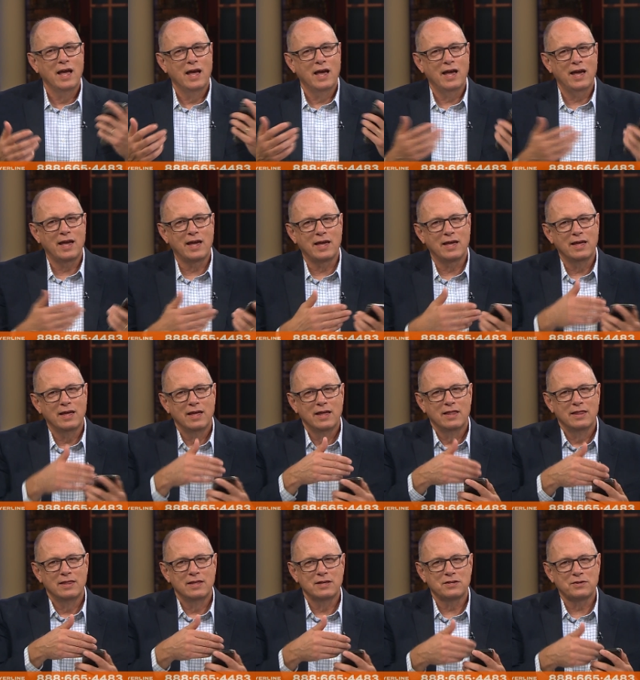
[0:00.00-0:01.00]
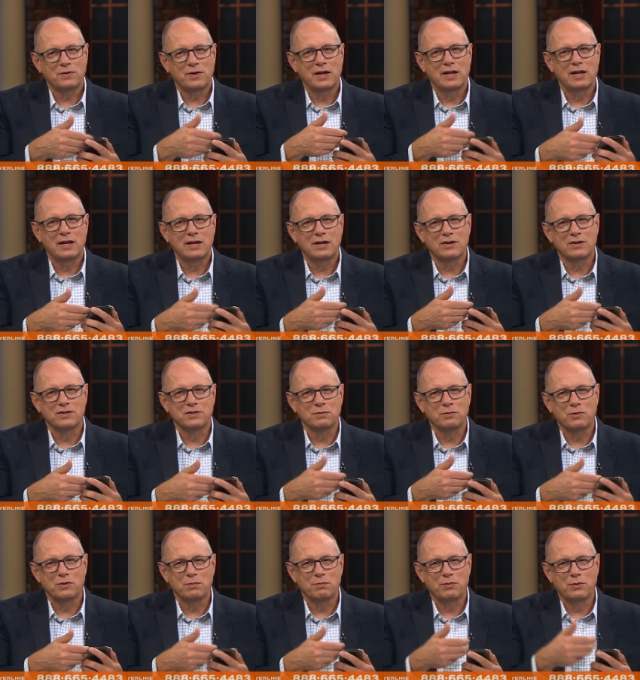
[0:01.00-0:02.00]
hey, this right here is
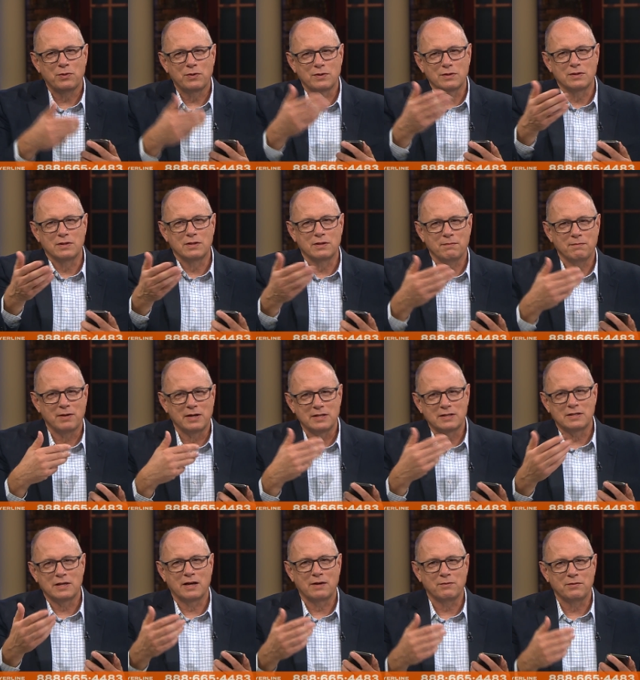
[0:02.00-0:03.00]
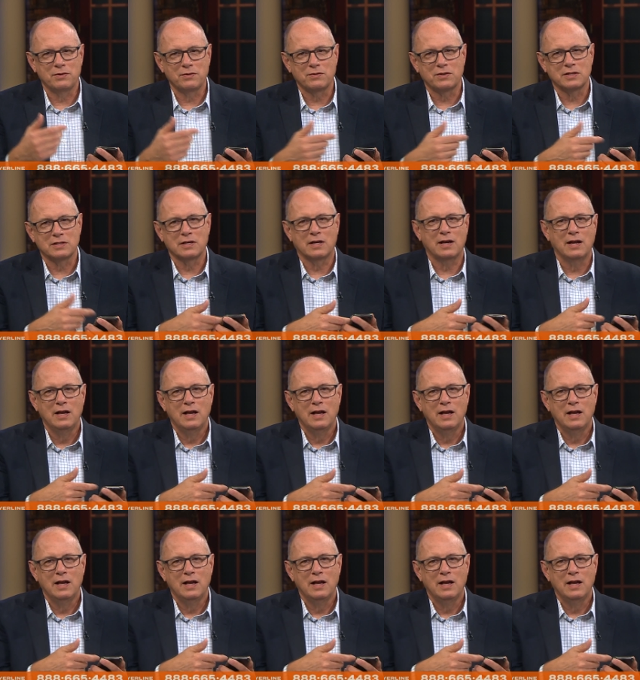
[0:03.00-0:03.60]
more important than my time with you because